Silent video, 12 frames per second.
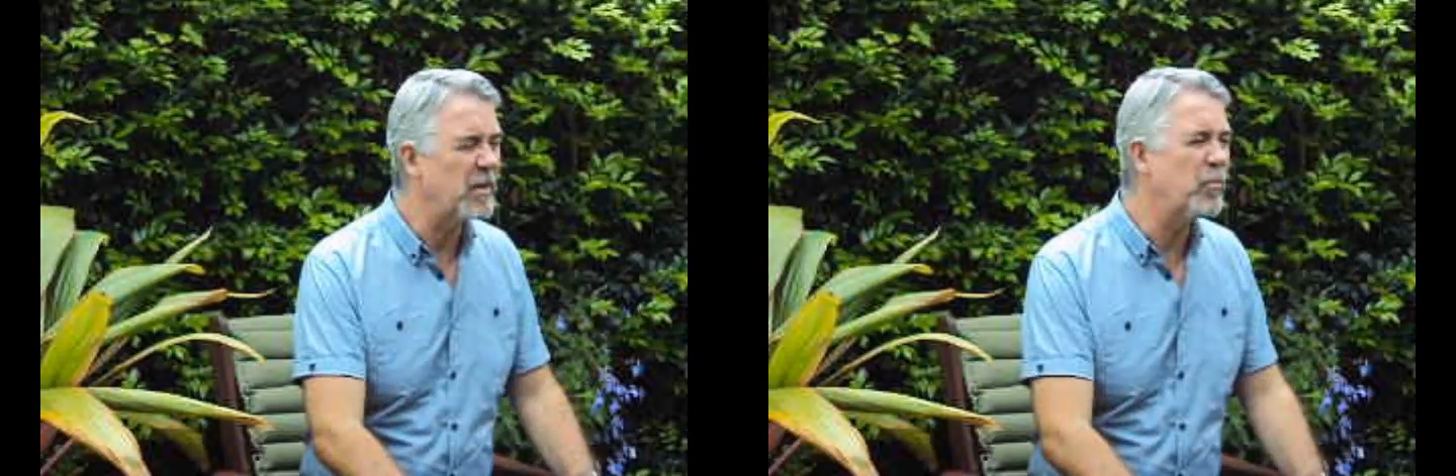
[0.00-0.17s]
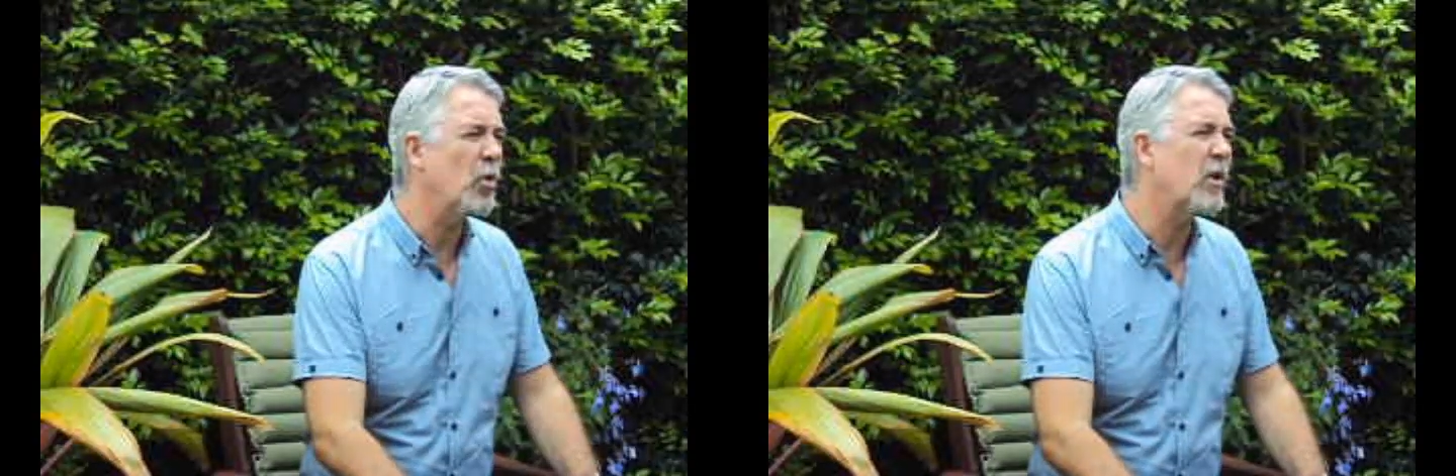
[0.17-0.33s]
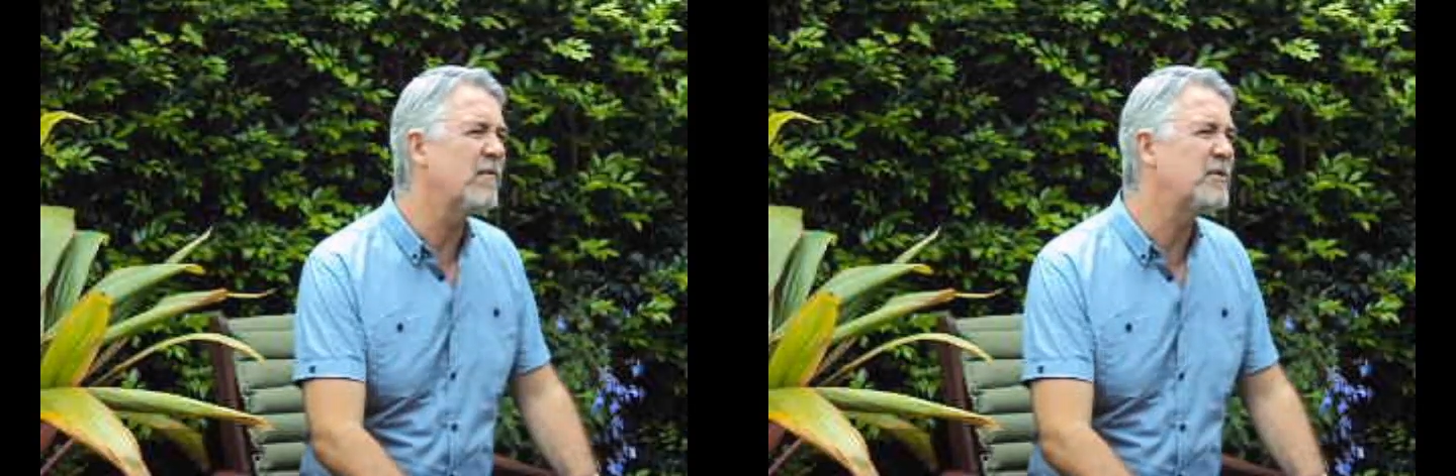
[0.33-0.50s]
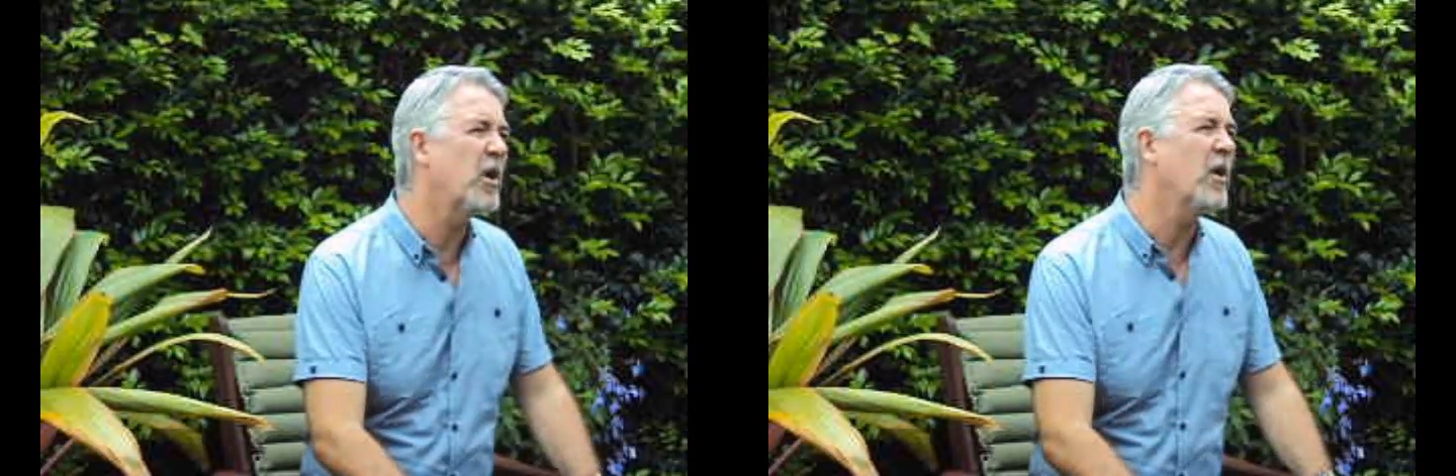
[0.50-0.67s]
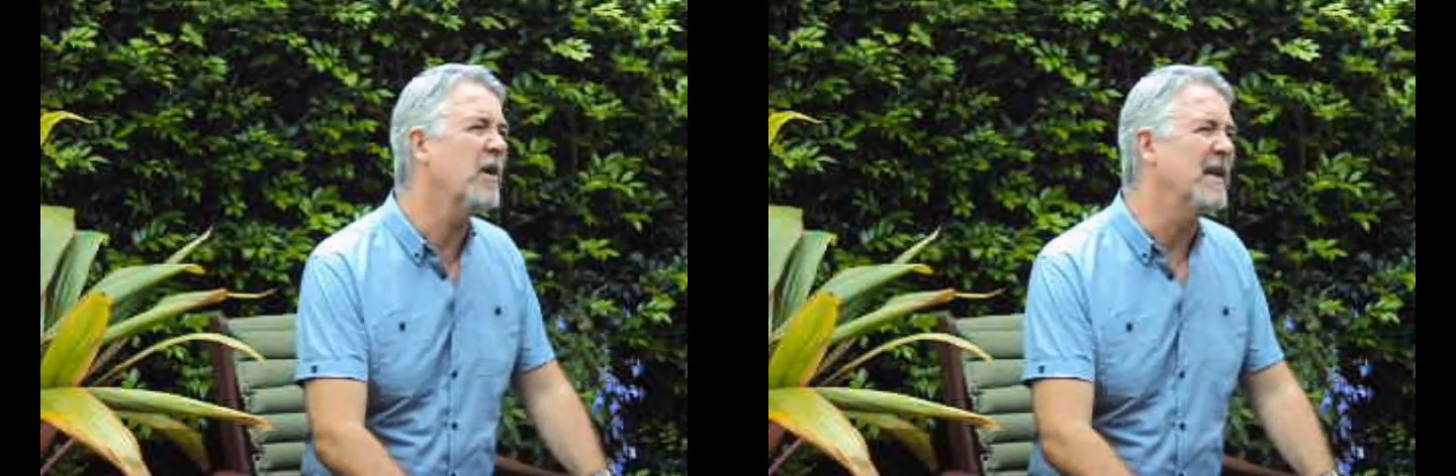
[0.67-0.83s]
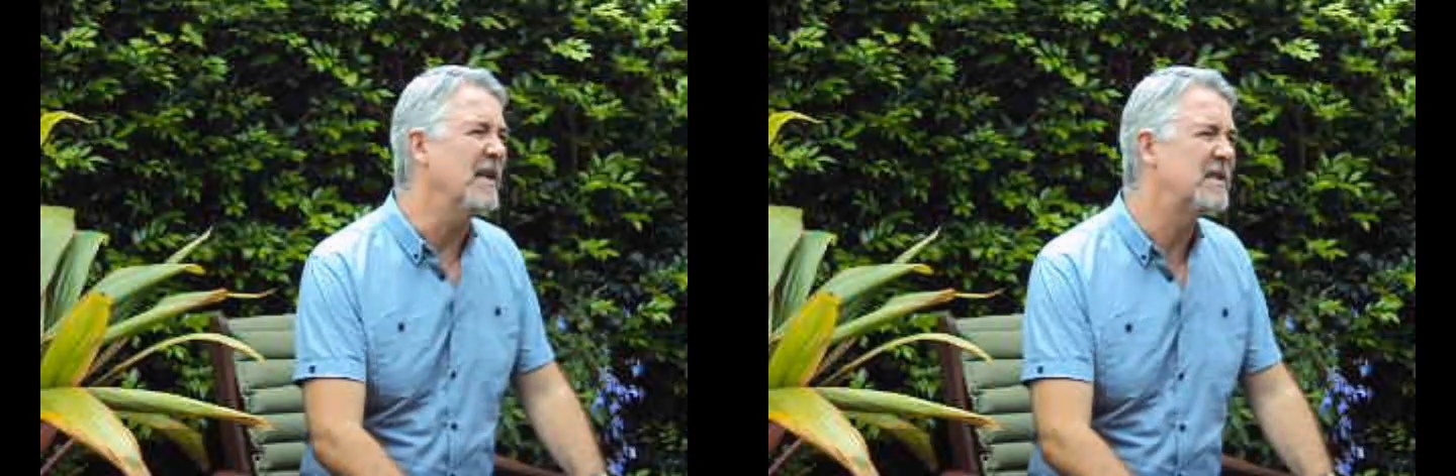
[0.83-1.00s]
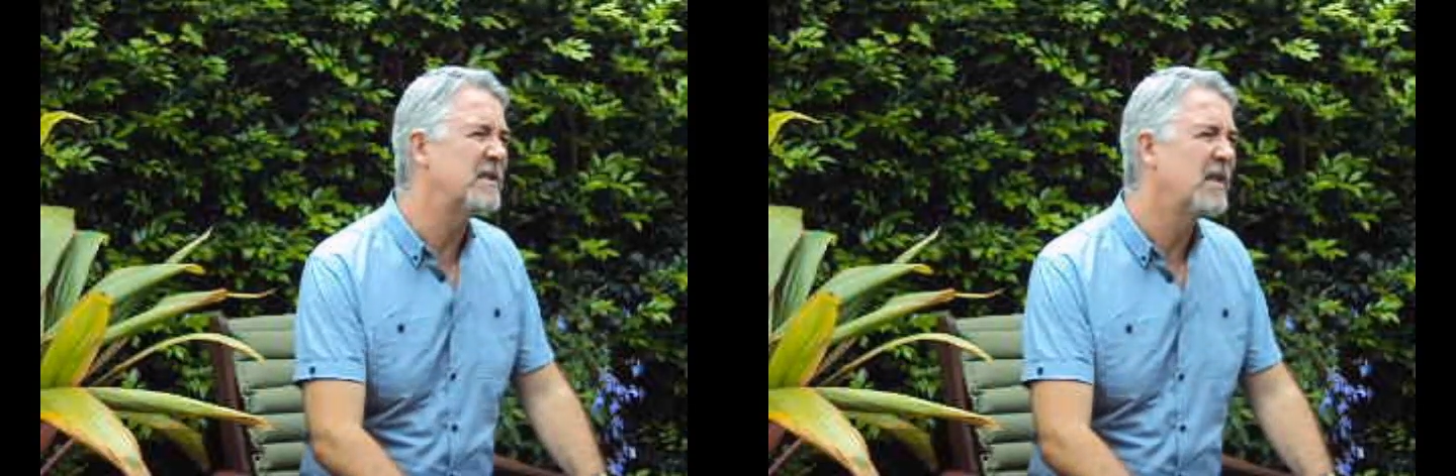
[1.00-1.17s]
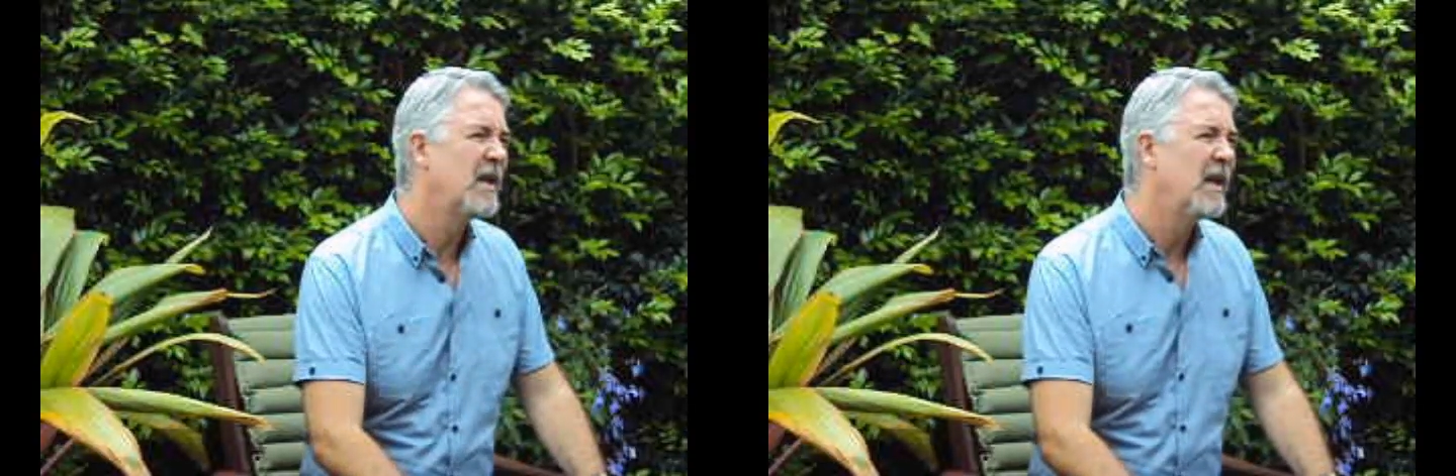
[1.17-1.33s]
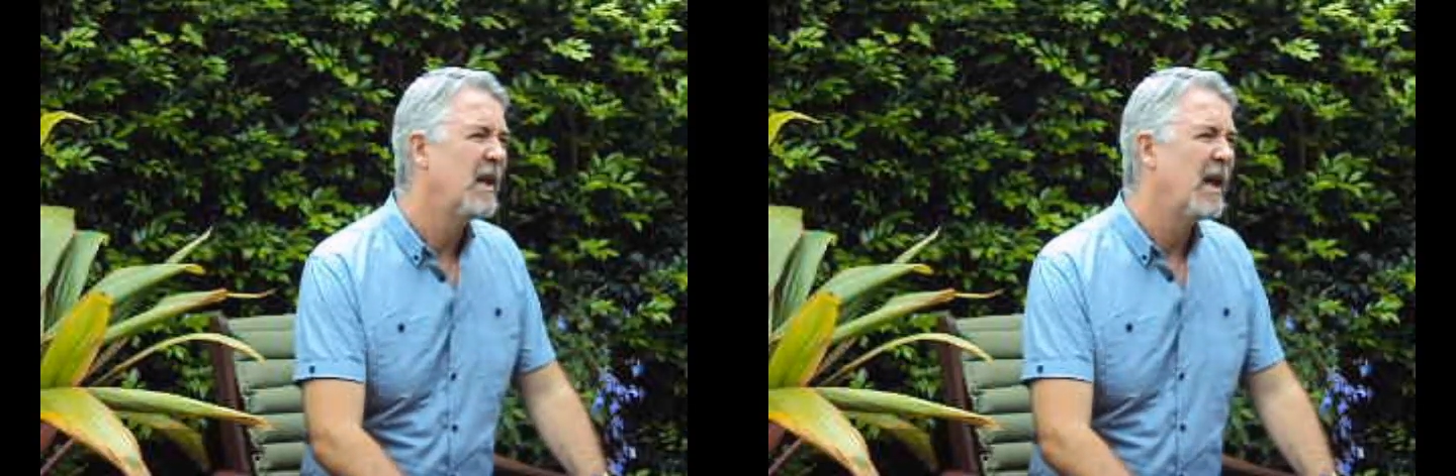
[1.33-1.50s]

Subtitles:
It's a book of journeys.